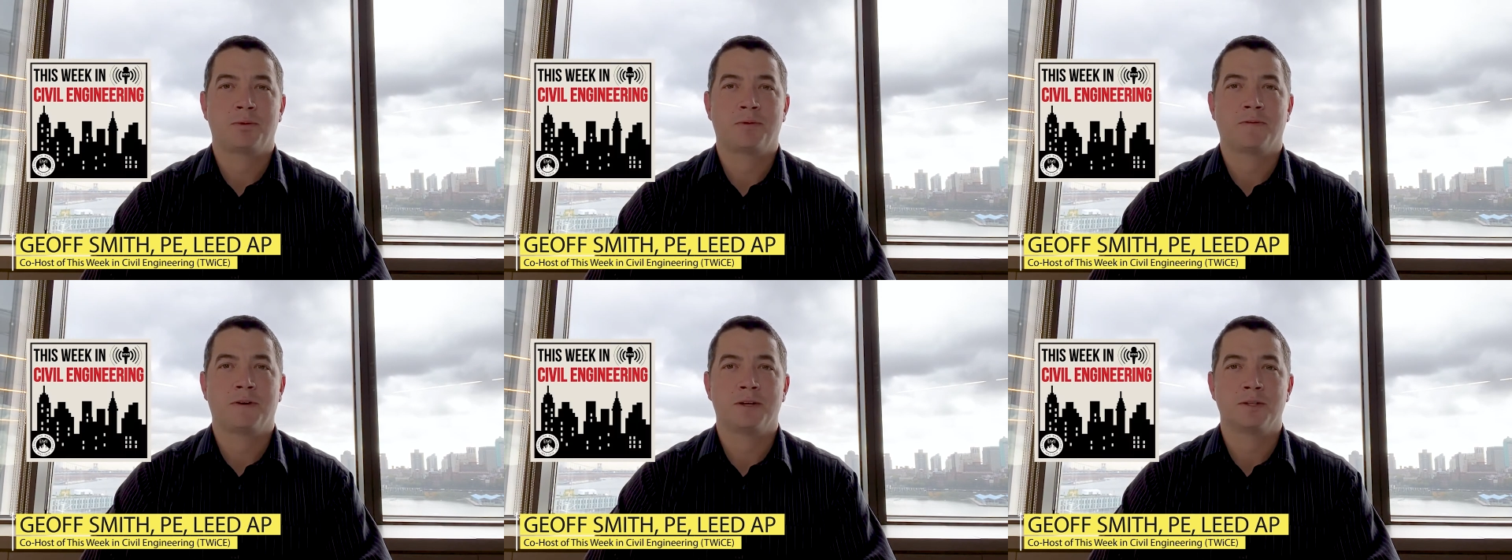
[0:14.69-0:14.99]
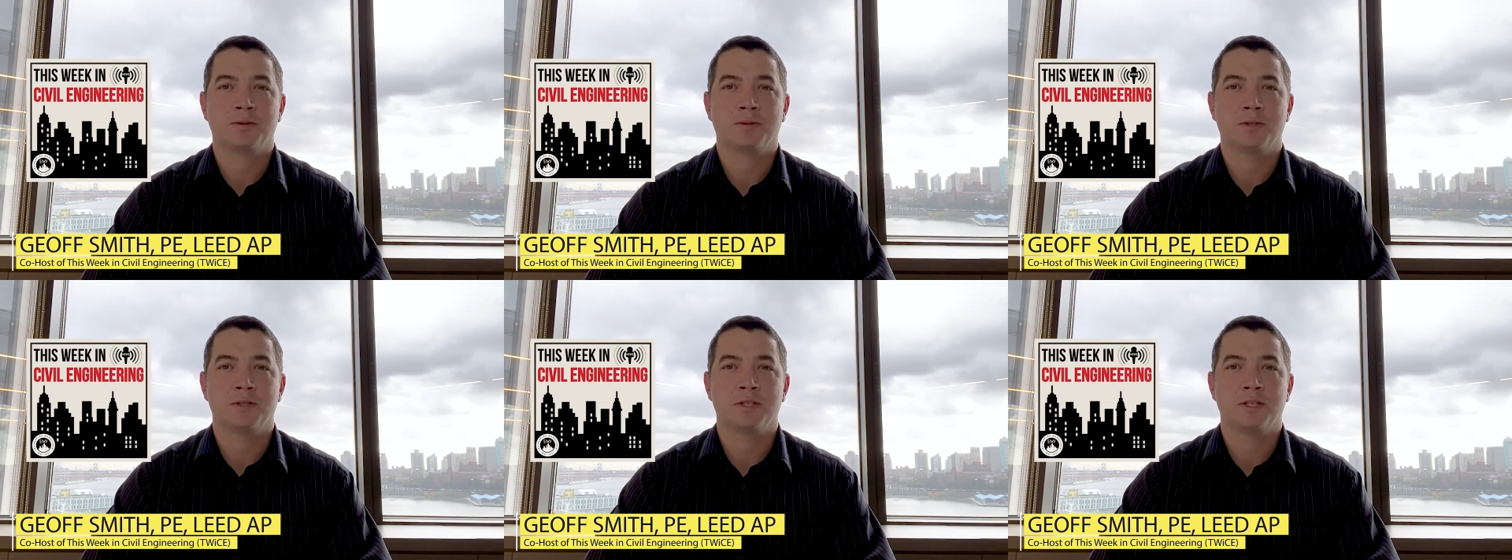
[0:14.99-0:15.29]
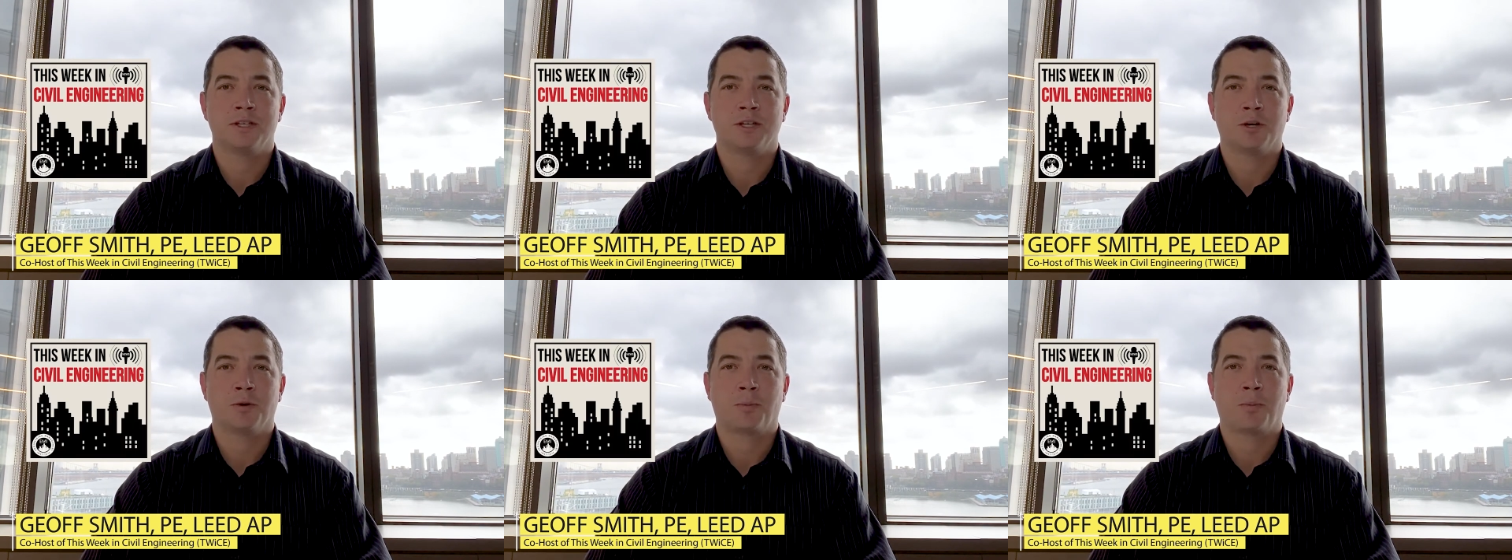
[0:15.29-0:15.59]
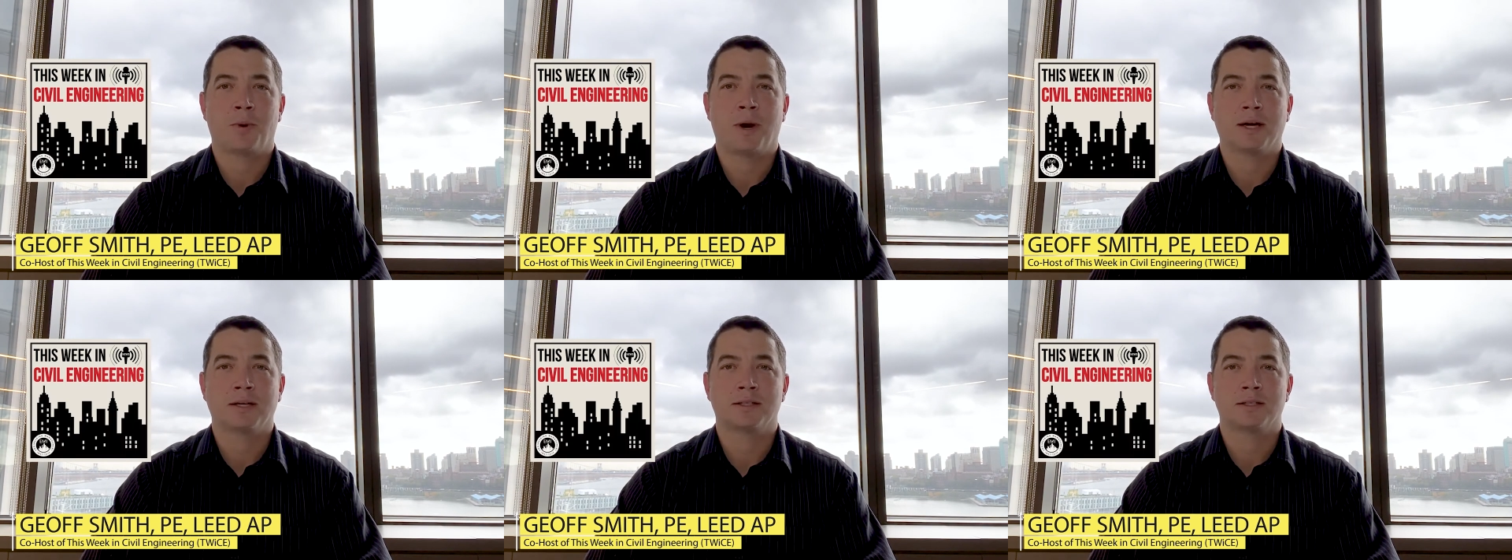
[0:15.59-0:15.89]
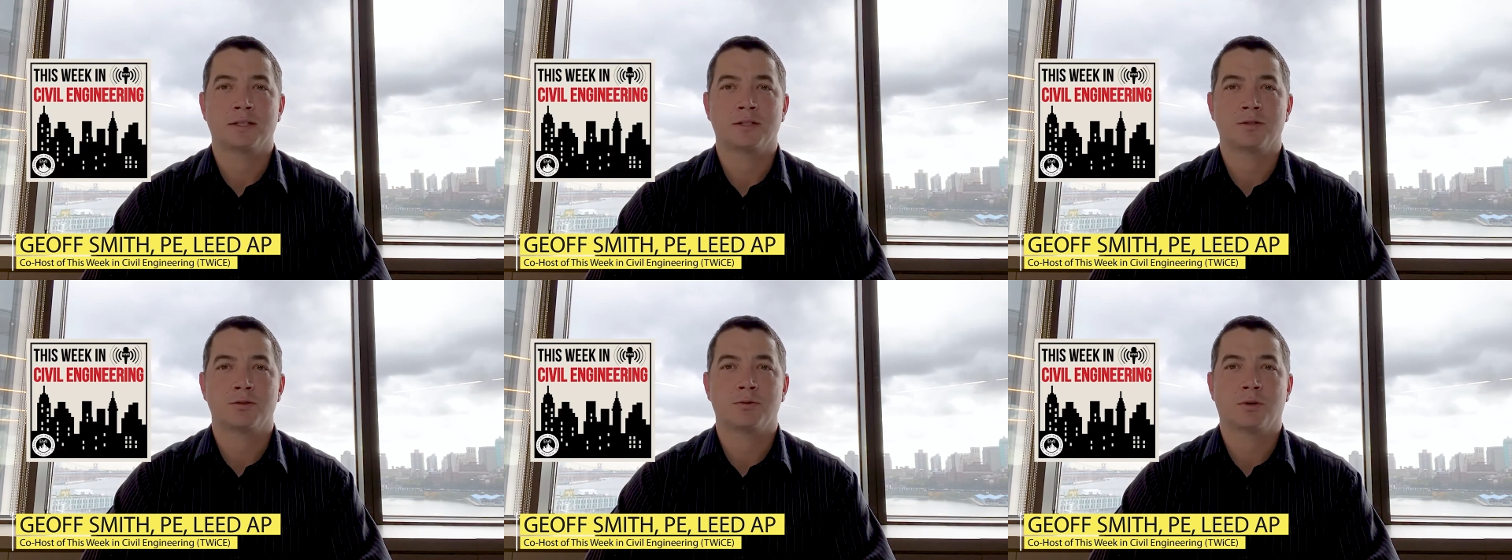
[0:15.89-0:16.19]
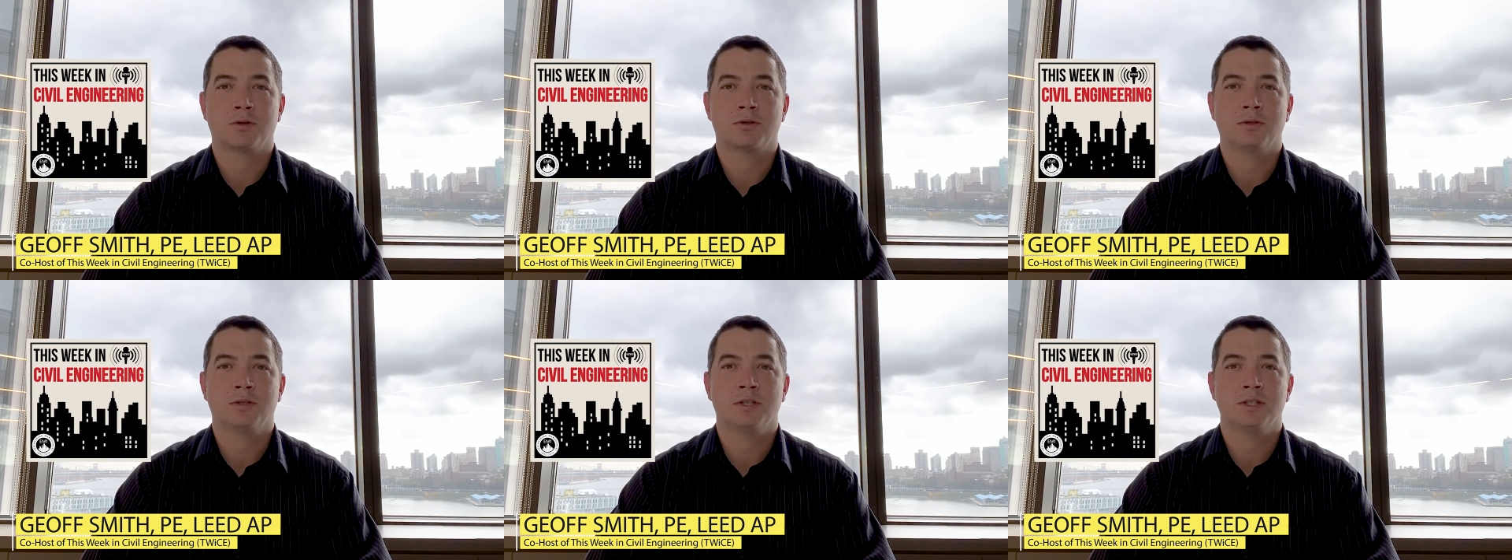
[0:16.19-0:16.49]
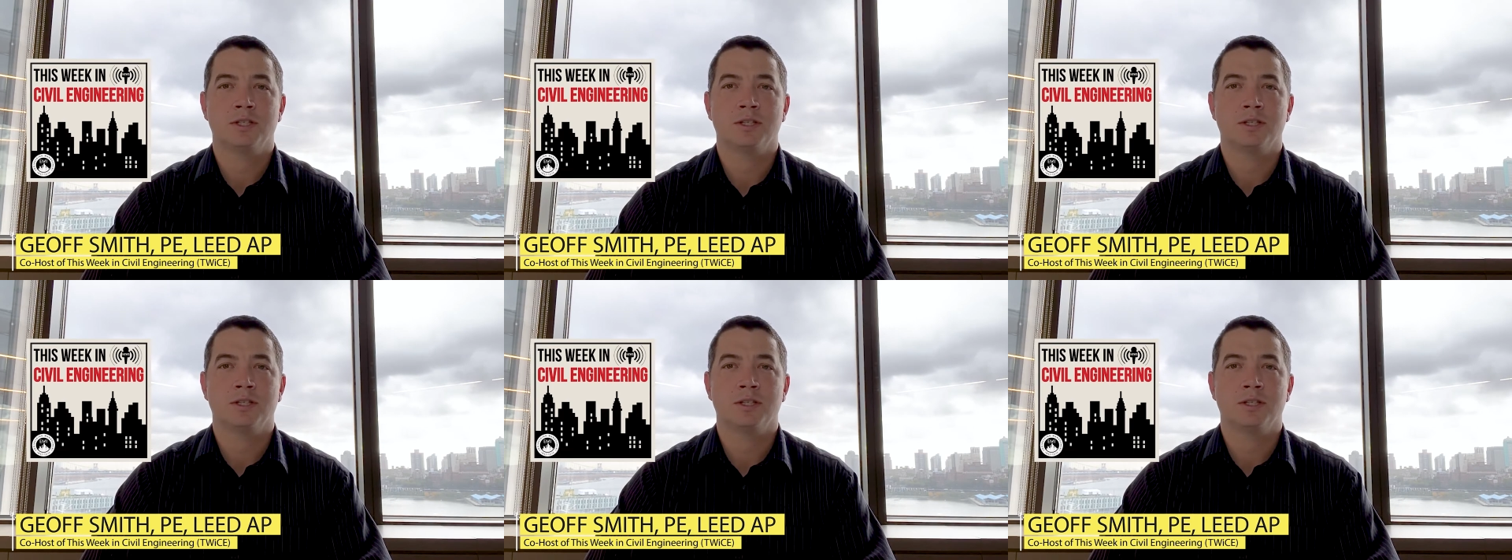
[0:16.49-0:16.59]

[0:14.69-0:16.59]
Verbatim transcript: professional engineer practicing structural